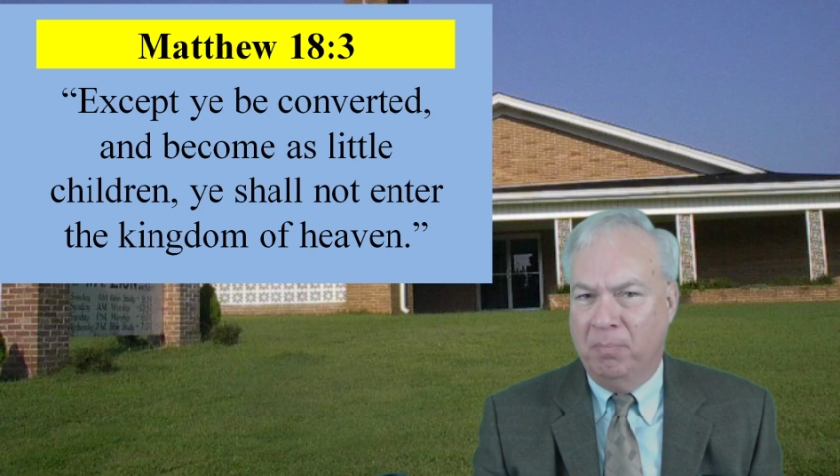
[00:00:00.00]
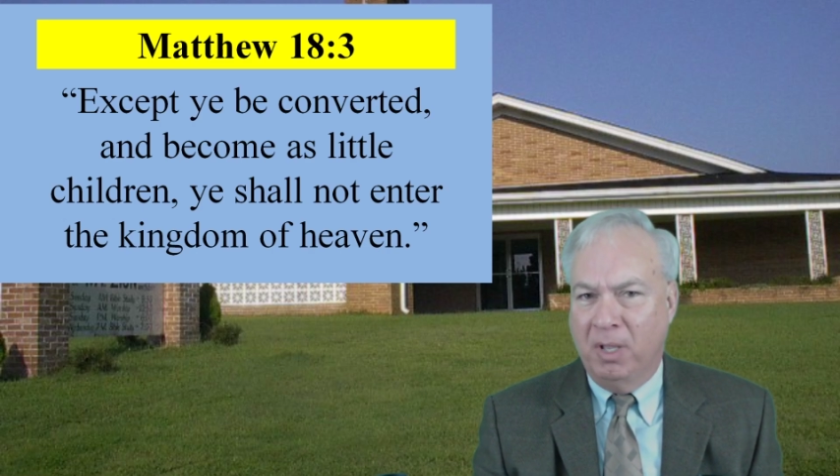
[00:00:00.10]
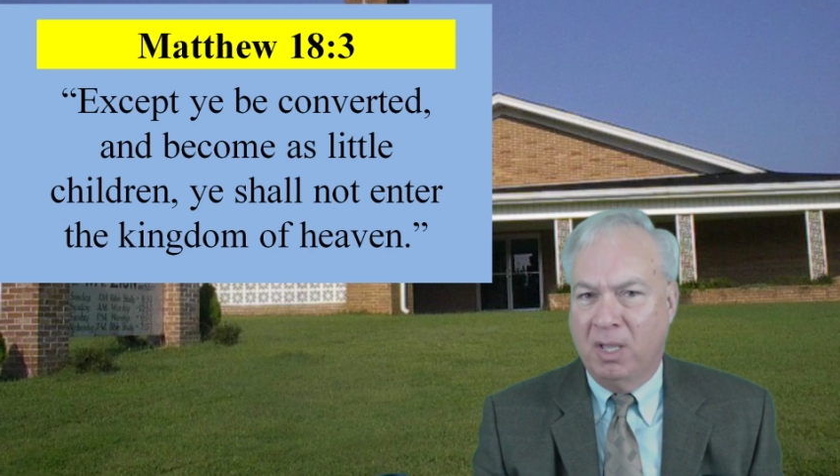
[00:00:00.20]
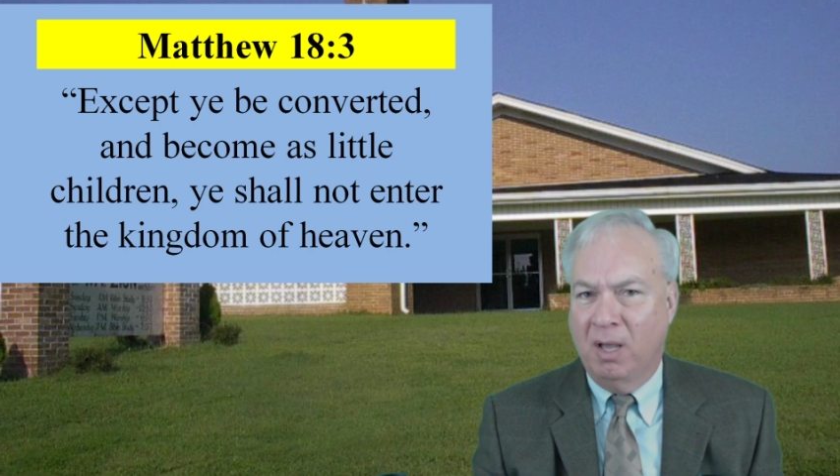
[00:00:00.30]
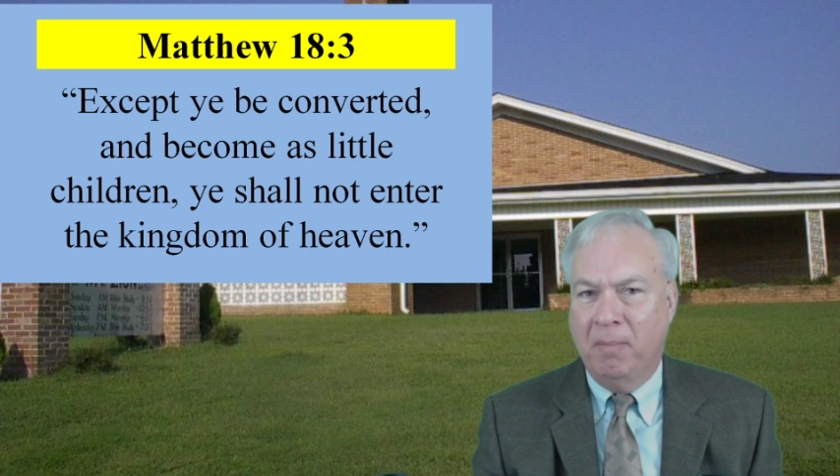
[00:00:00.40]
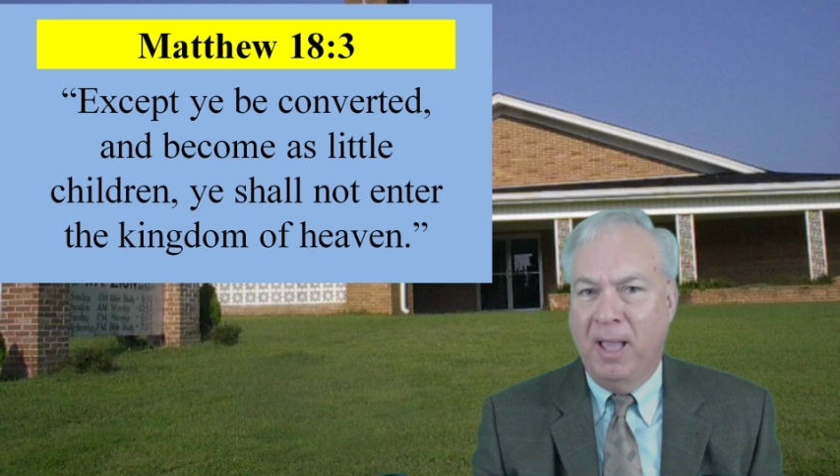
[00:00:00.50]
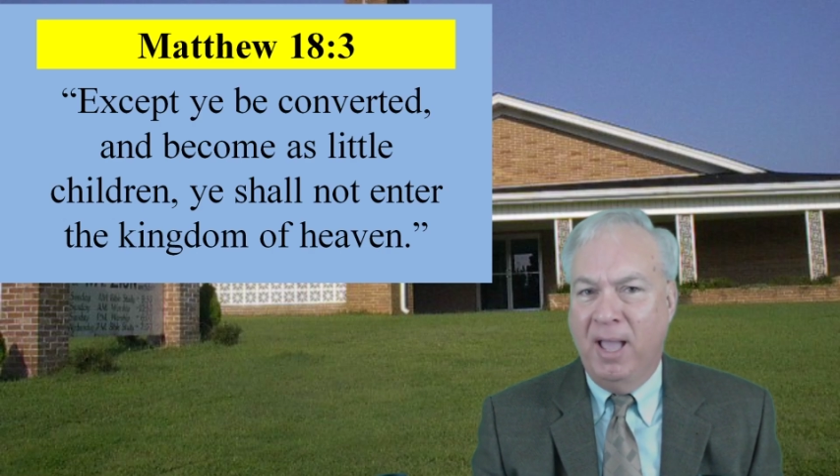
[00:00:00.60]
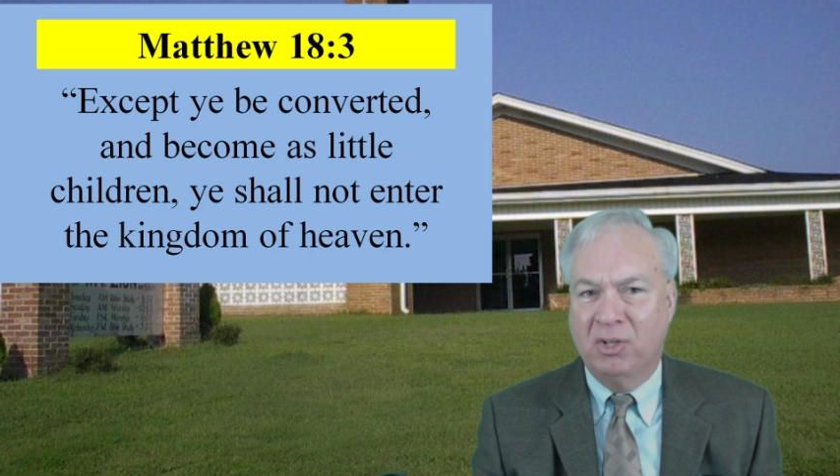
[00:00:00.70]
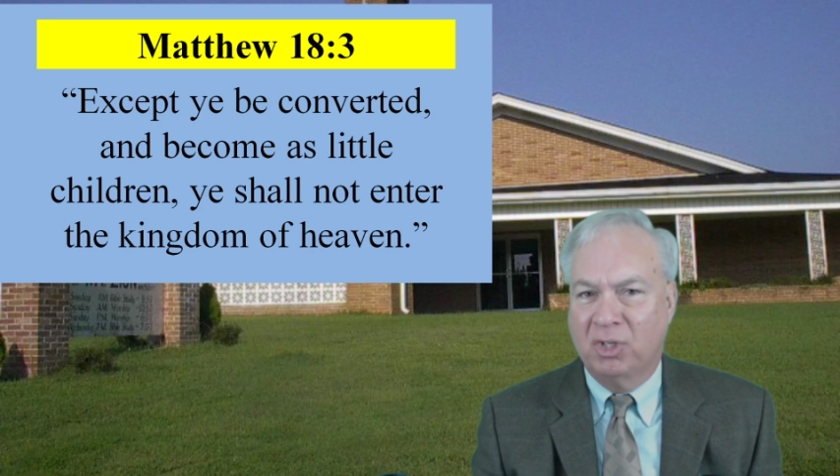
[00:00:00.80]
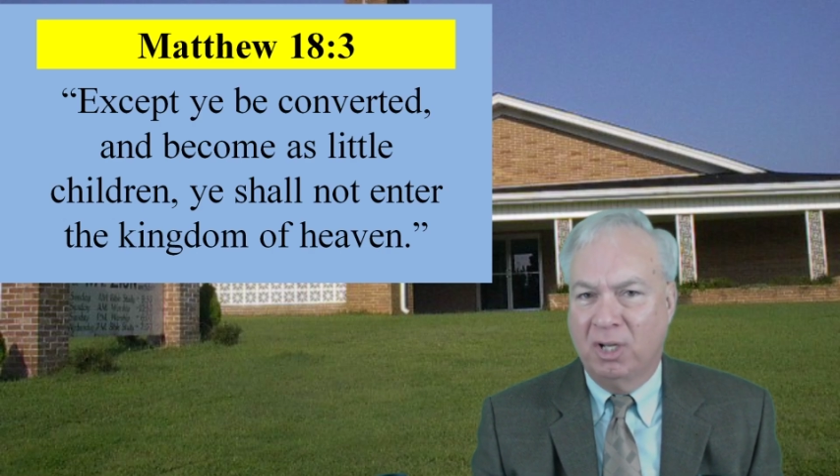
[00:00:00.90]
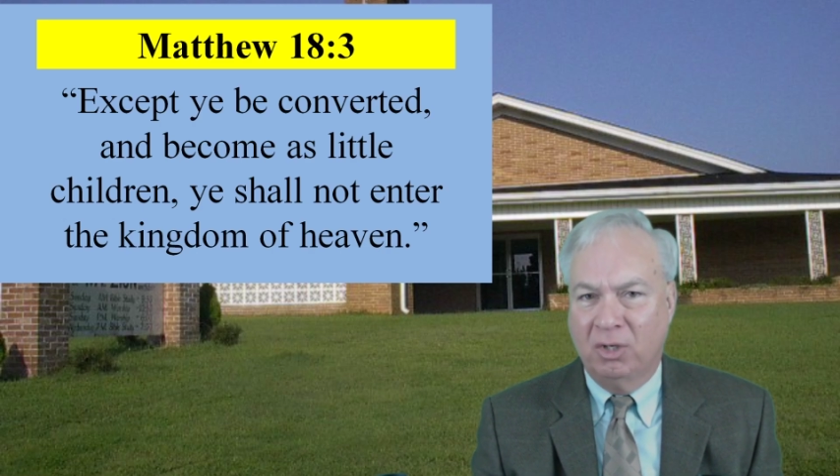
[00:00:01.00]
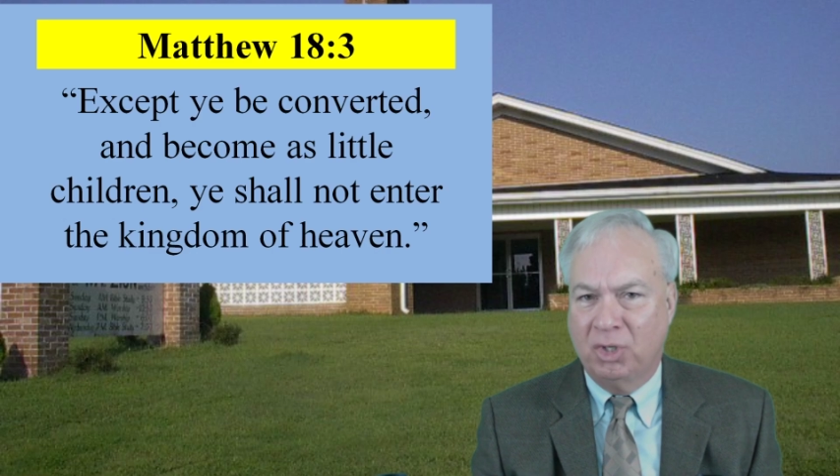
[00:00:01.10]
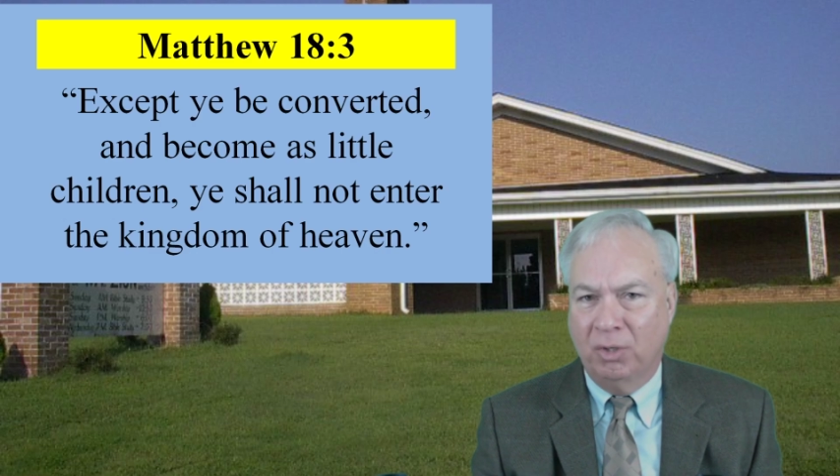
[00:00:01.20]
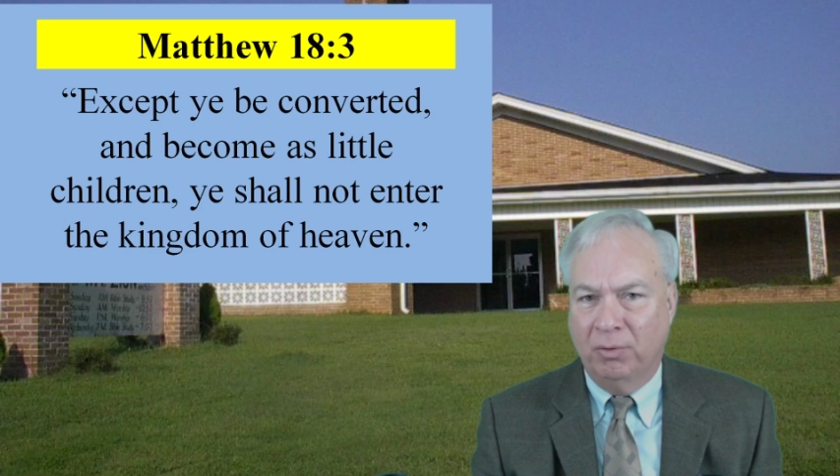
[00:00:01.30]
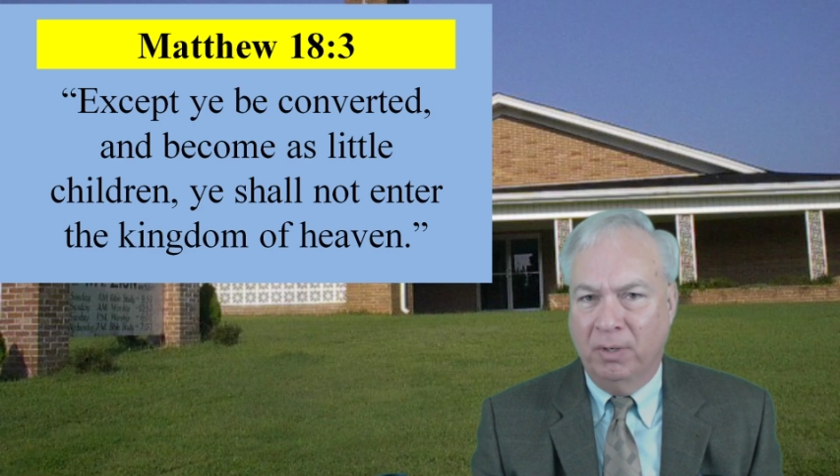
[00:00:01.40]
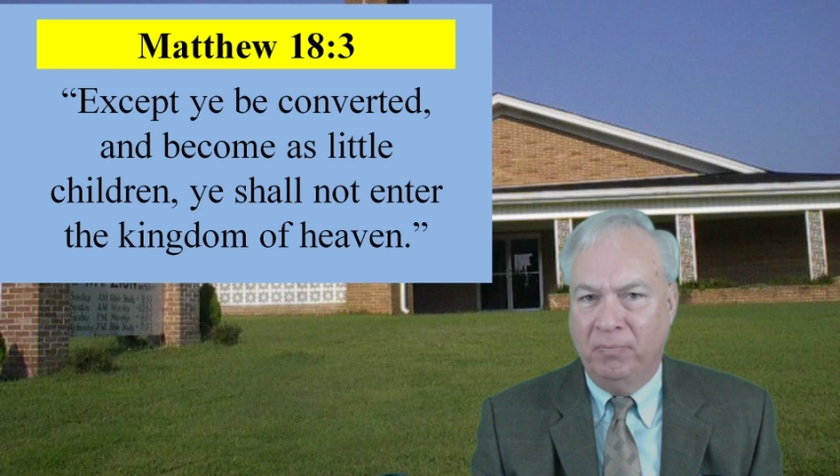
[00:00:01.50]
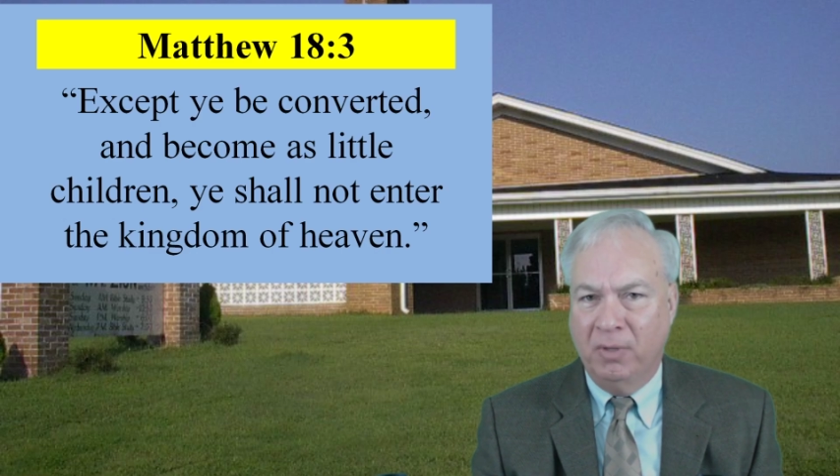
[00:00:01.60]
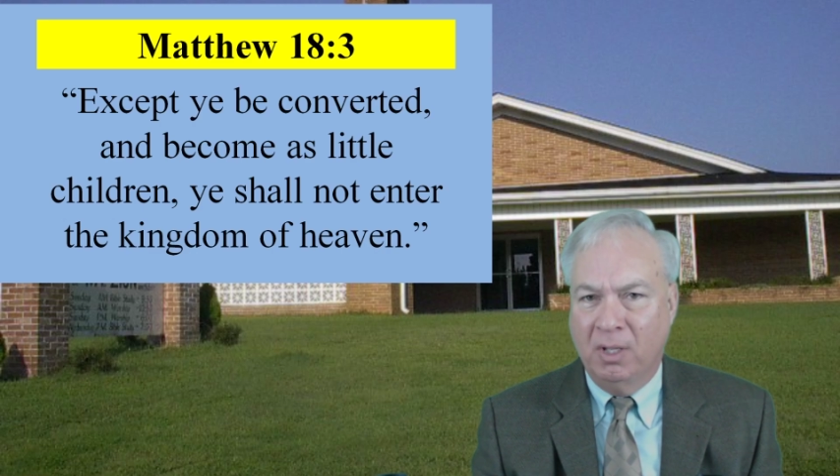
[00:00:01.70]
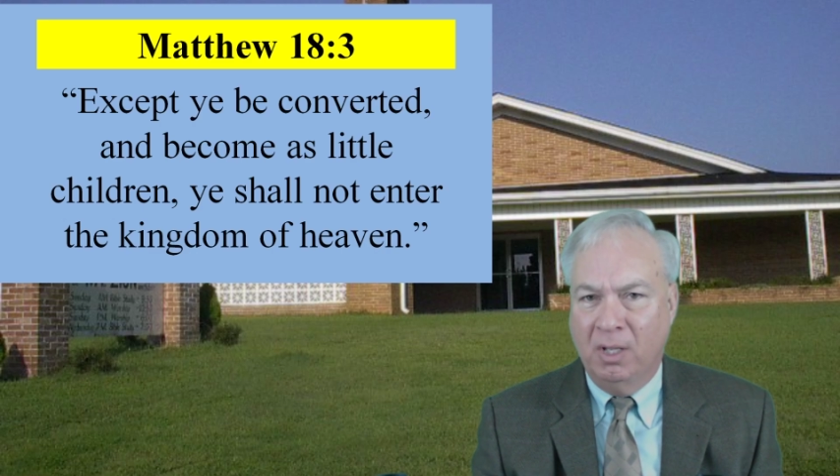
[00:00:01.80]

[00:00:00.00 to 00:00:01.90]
become as little children,